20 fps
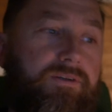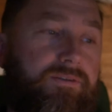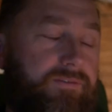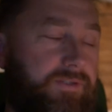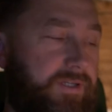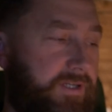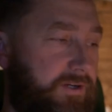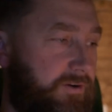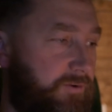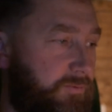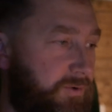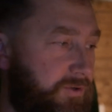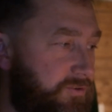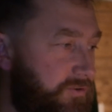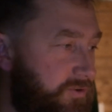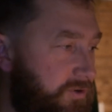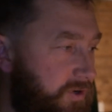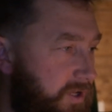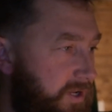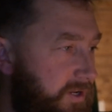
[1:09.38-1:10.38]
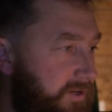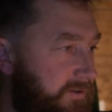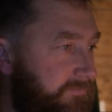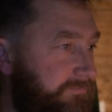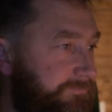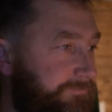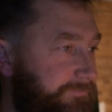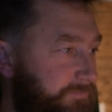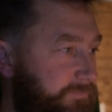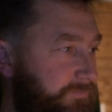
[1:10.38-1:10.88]
I don't know what to call it.
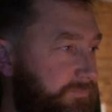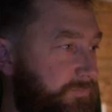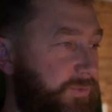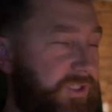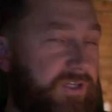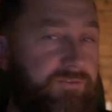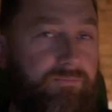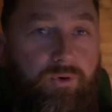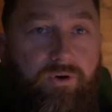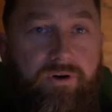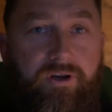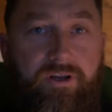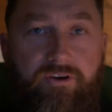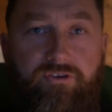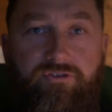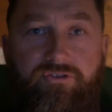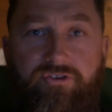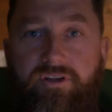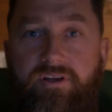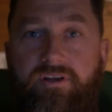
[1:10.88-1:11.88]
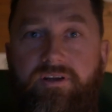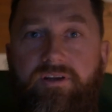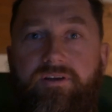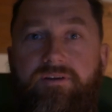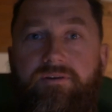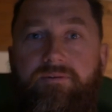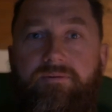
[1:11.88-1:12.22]
We have more energy,